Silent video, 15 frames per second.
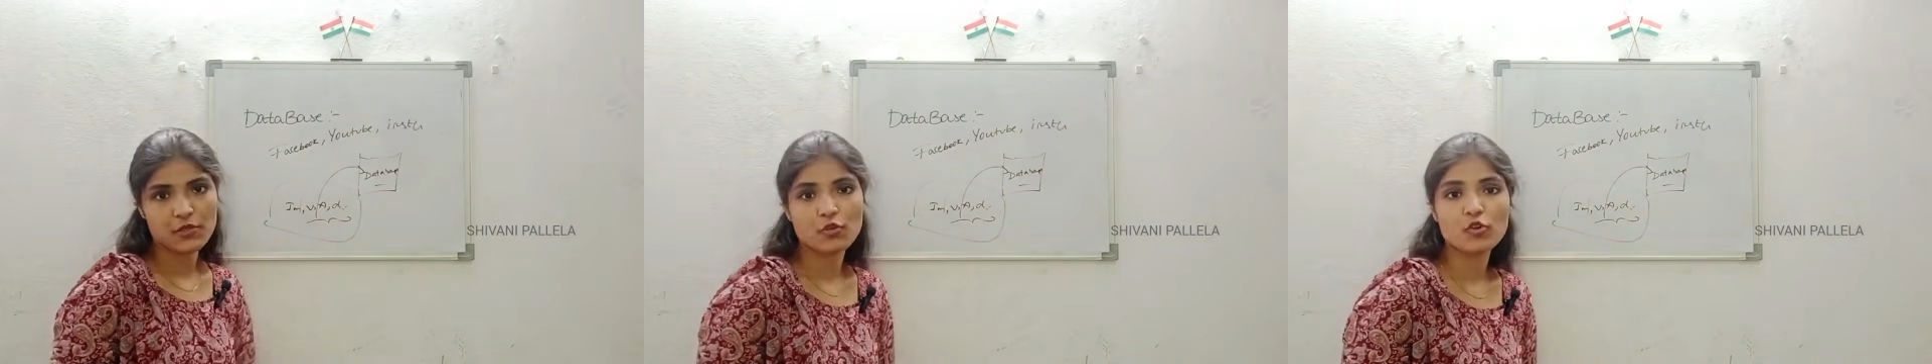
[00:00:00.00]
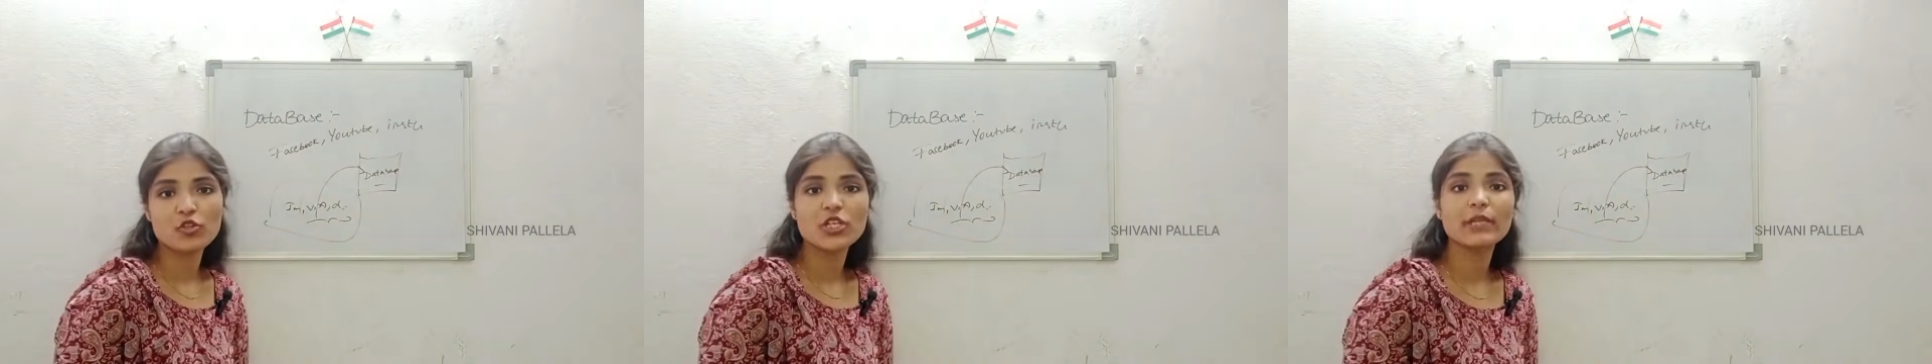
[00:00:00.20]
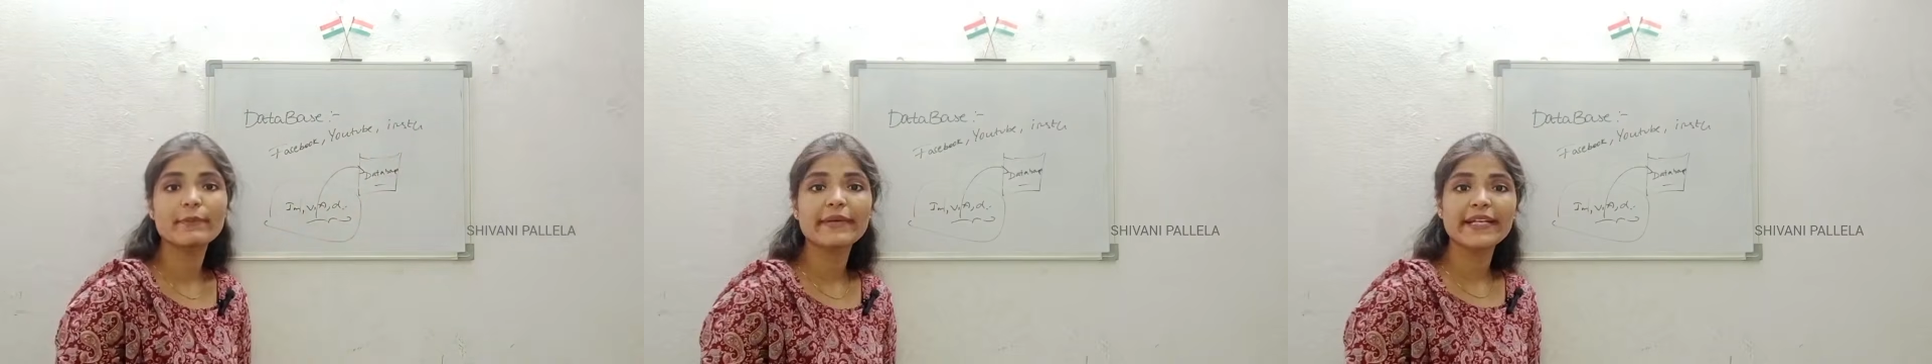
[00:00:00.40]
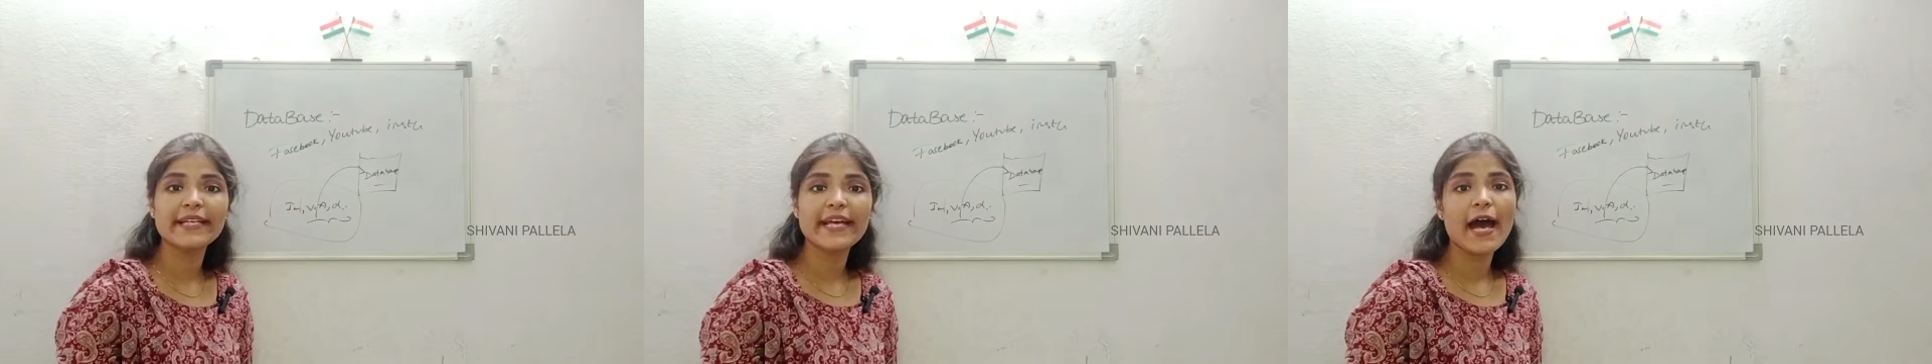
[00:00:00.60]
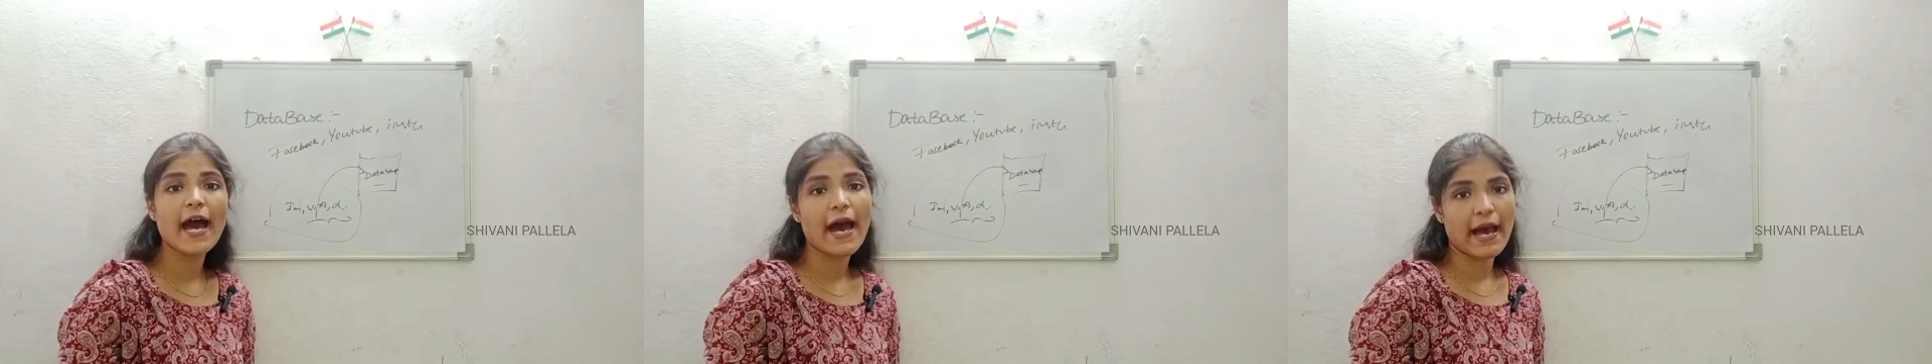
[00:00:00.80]
social
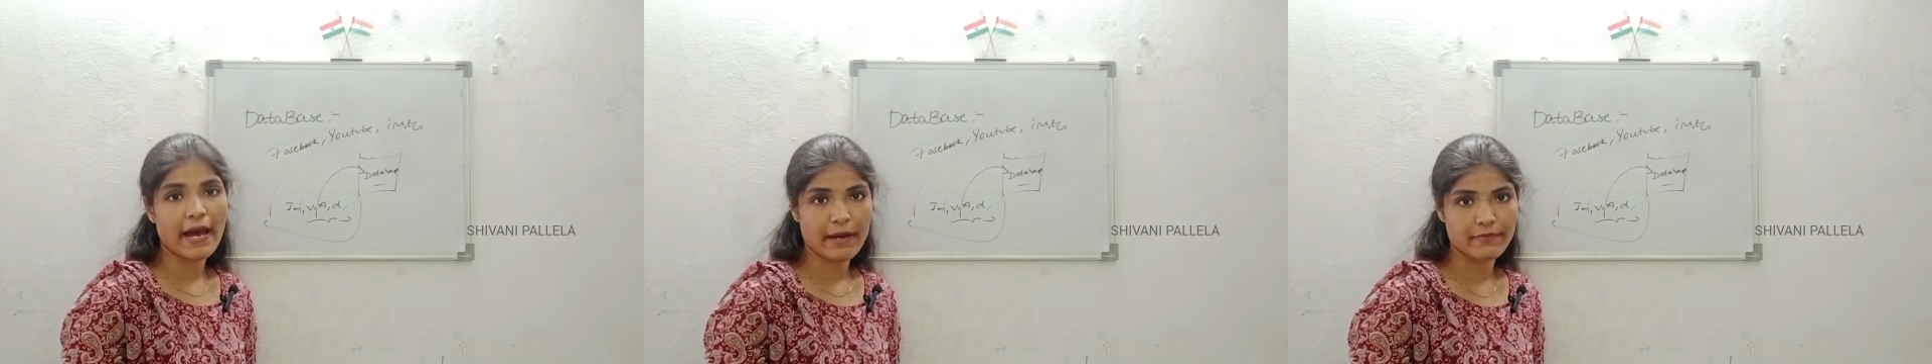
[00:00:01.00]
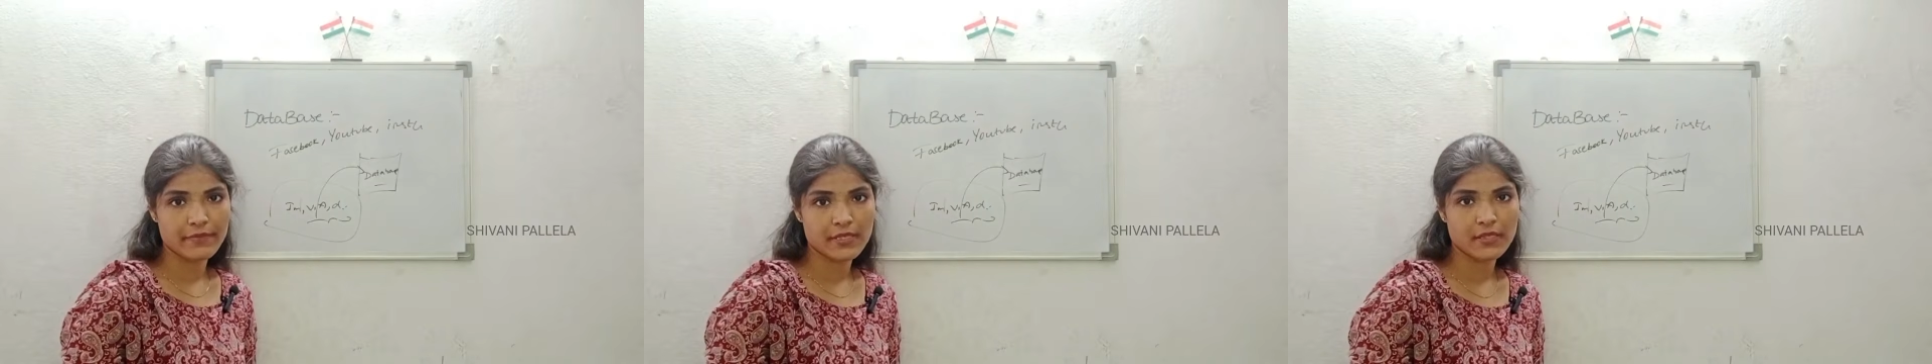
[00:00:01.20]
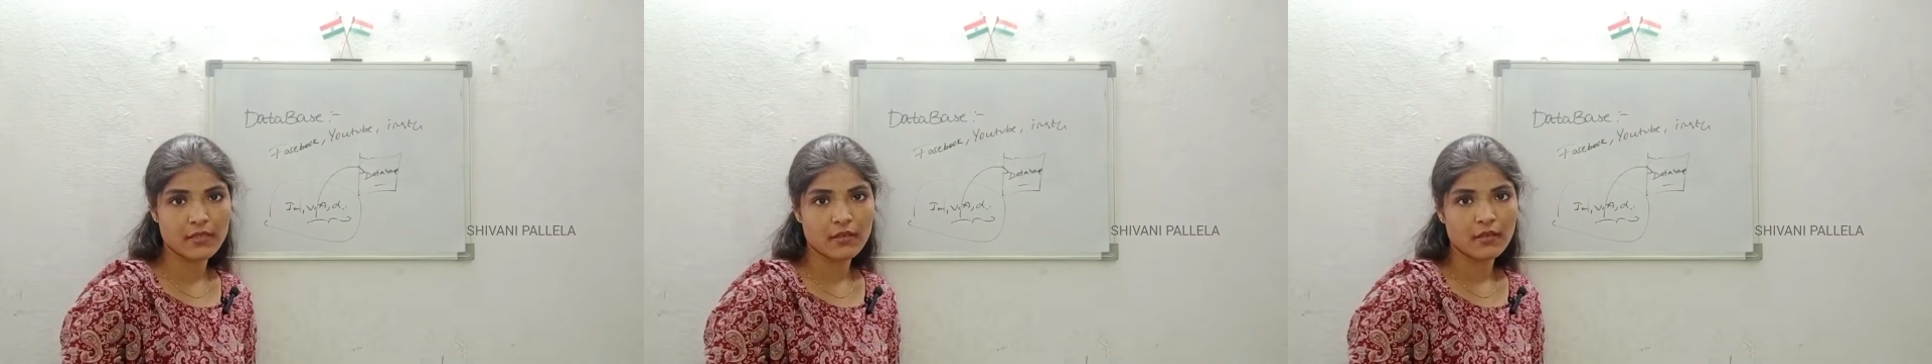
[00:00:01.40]
media apps,